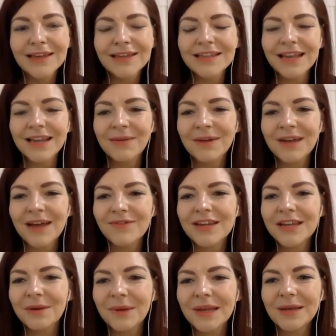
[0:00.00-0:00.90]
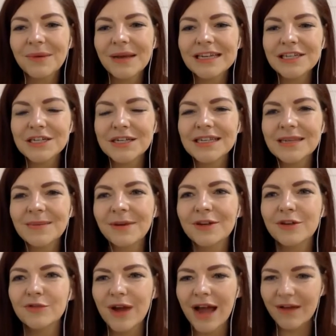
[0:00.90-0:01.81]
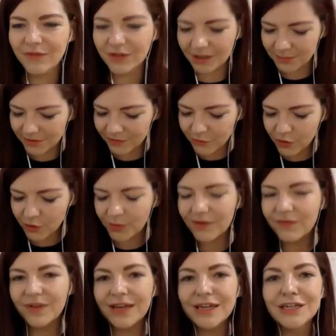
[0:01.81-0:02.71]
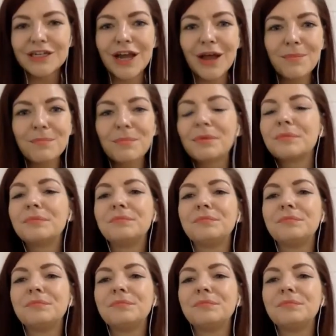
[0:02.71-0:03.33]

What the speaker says: Does anyone have any quick questions about travel before we finish up?